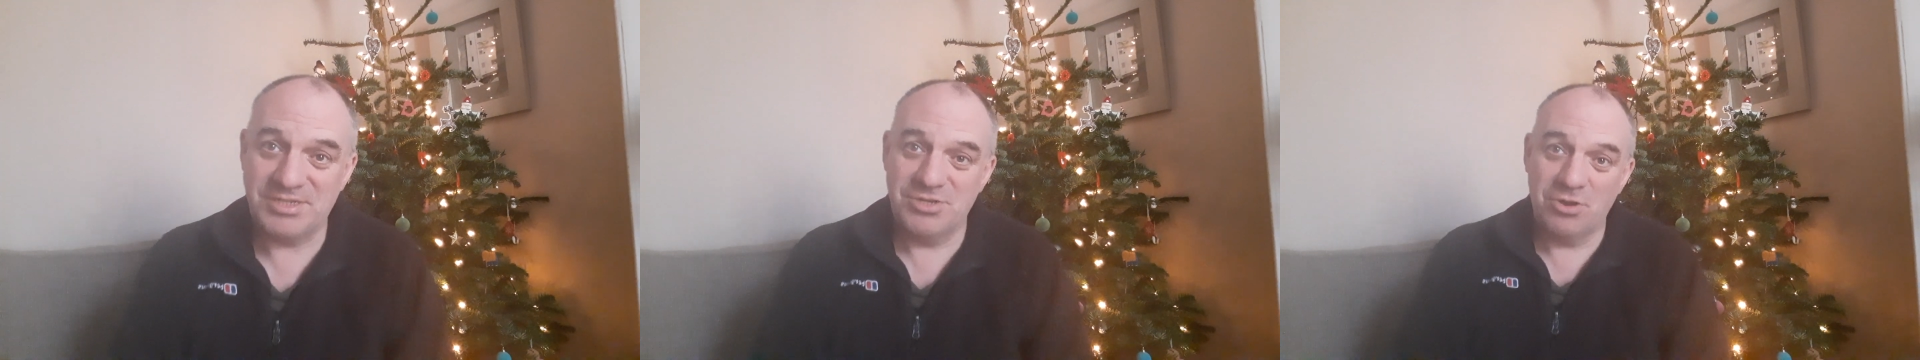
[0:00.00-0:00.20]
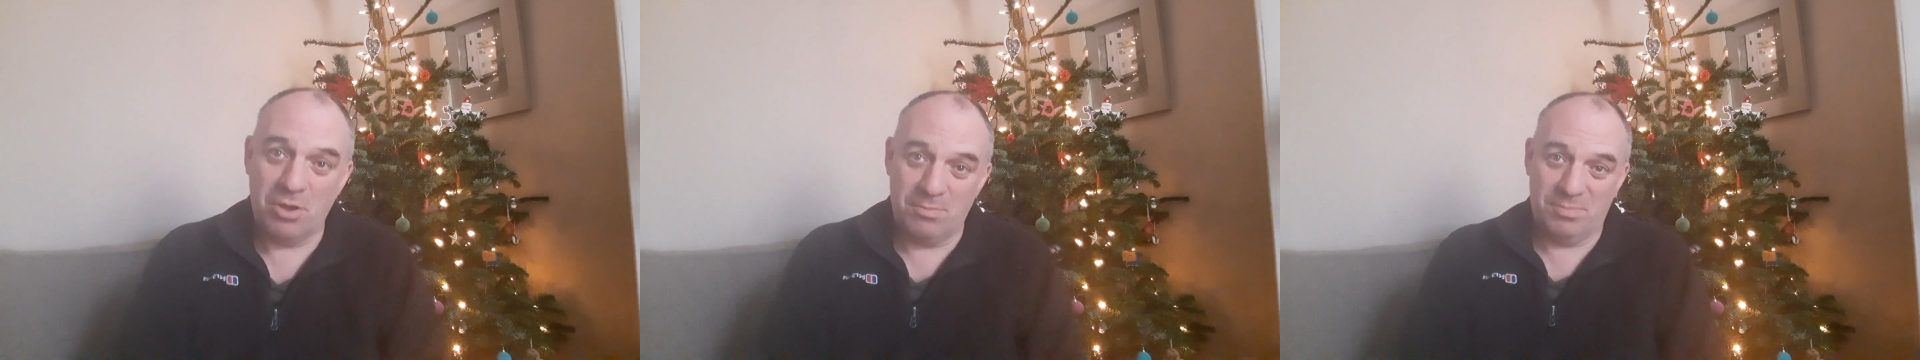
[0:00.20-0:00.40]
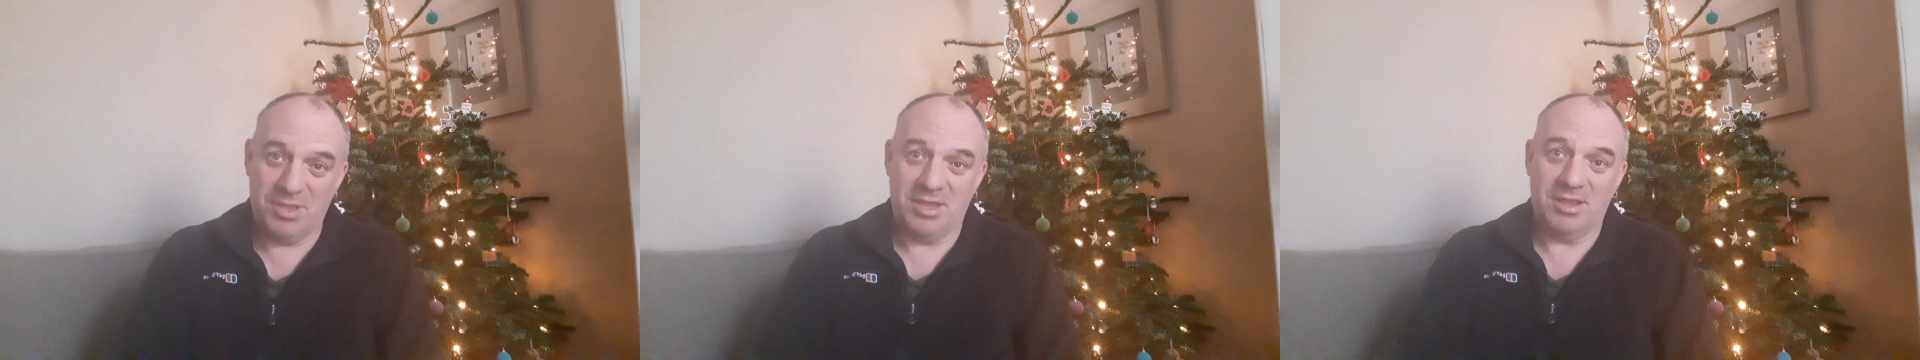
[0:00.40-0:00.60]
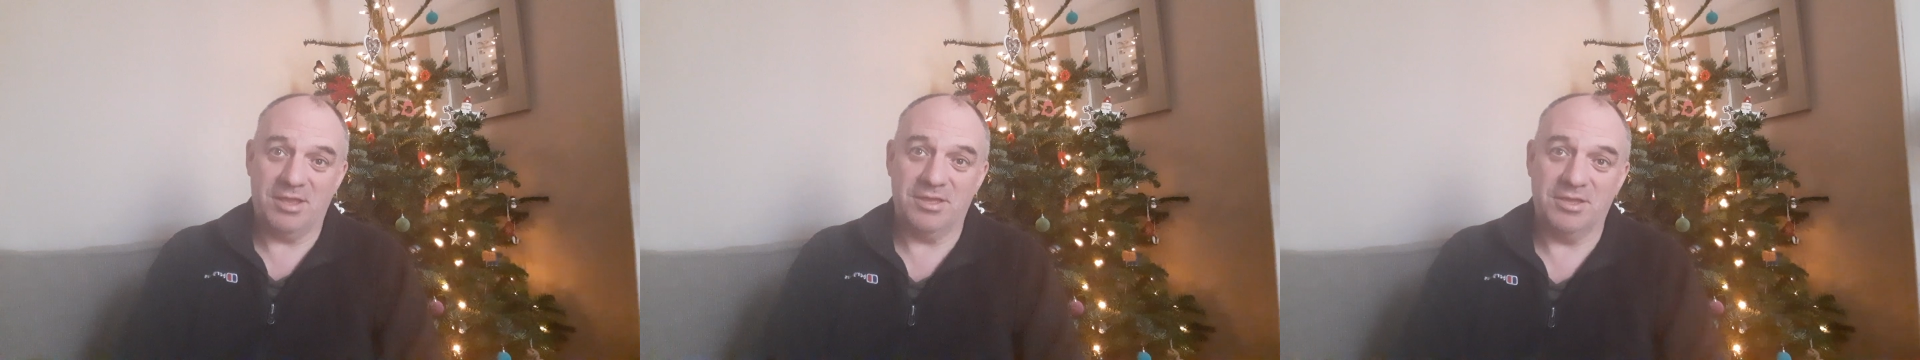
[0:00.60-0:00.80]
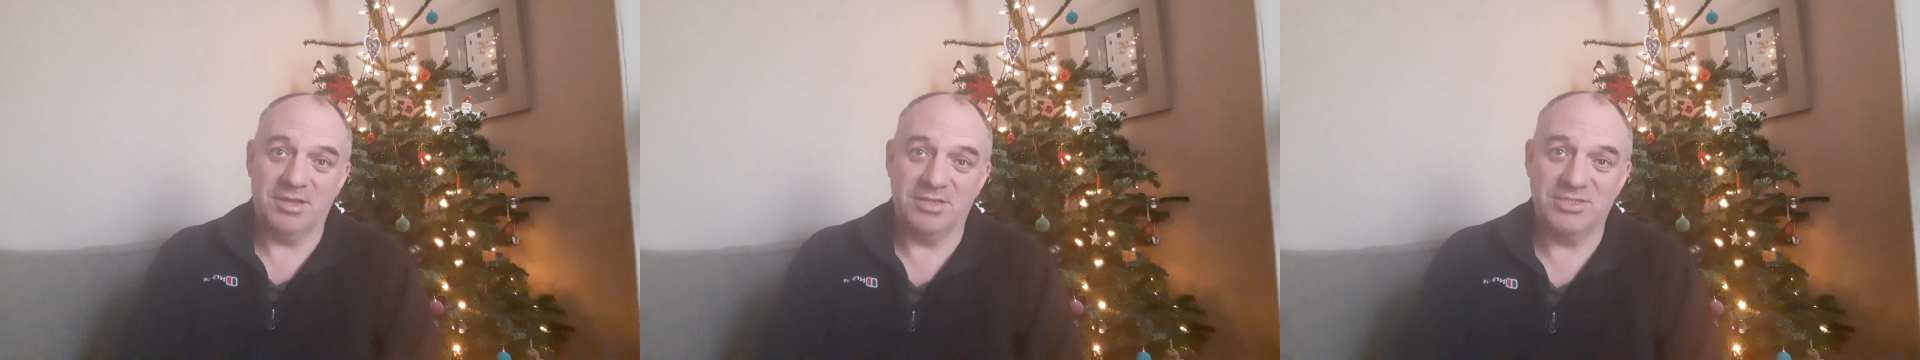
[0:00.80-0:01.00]
not being
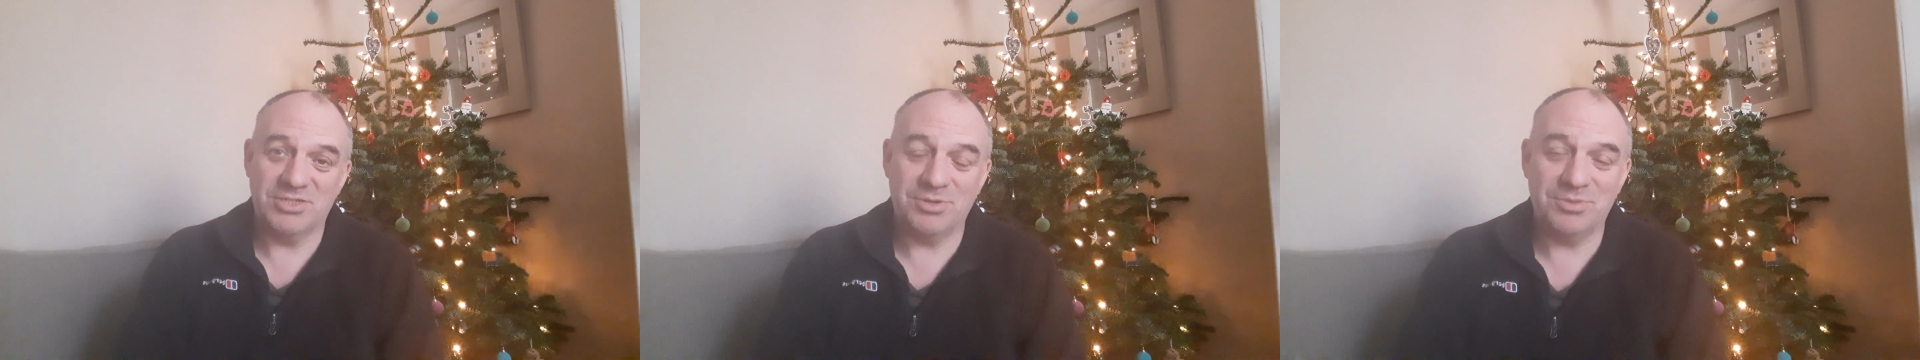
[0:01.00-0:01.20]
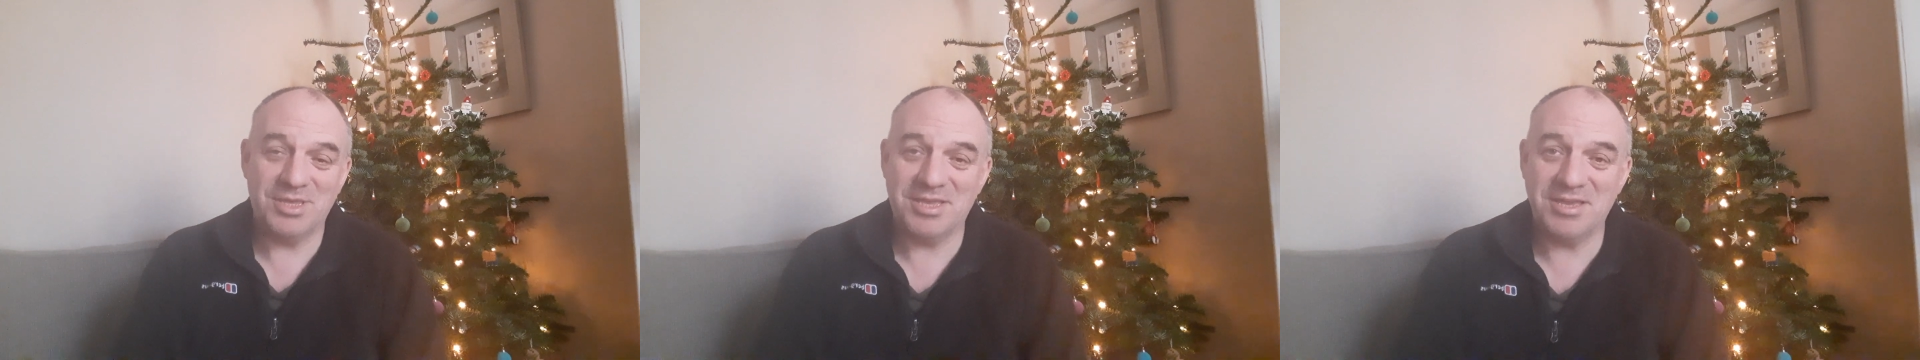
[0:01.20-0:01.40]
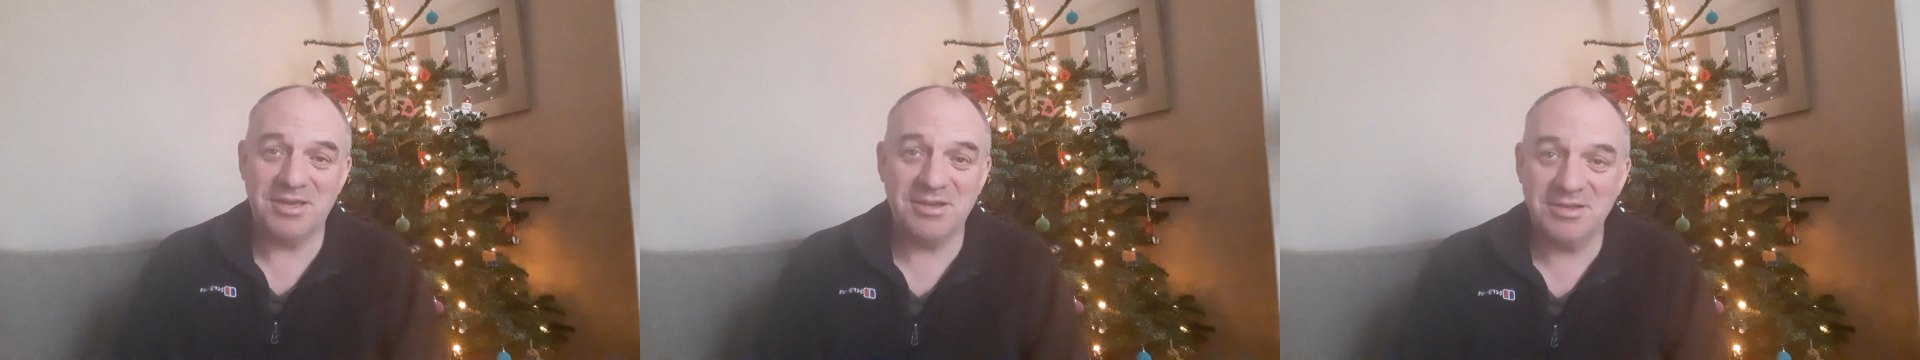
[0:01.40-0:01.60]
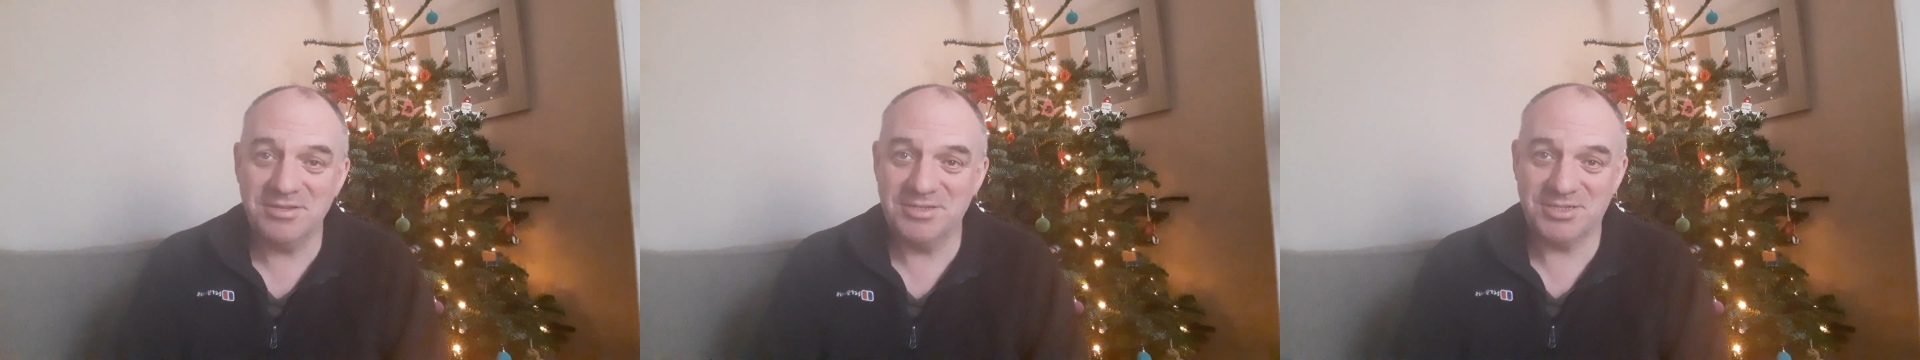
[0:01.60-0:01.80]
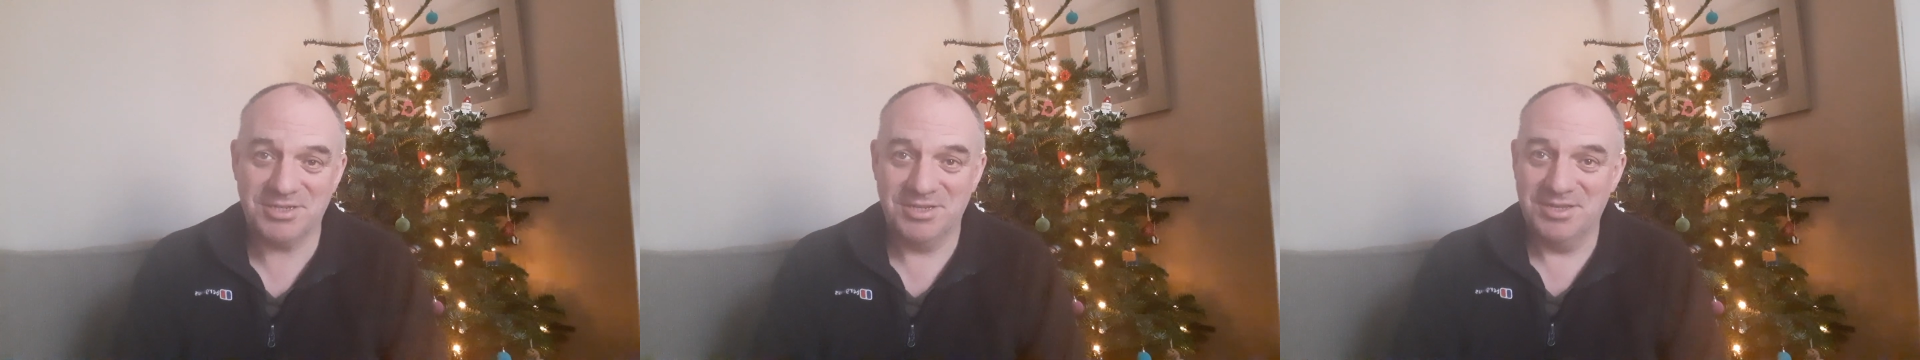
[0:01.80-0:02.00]
heard. So it
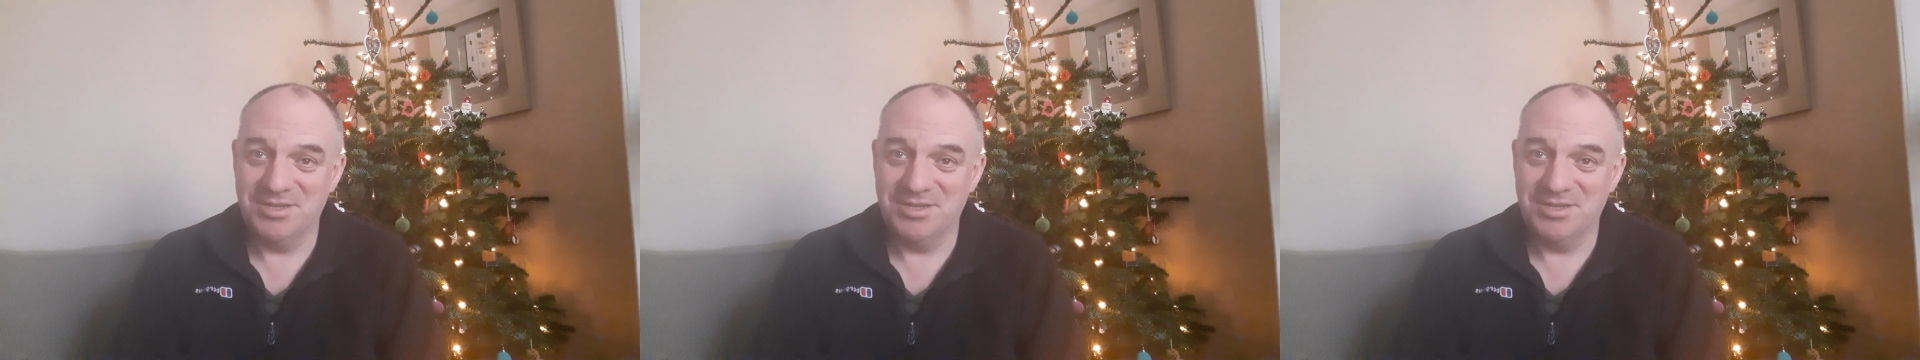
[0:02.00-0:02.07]
can't,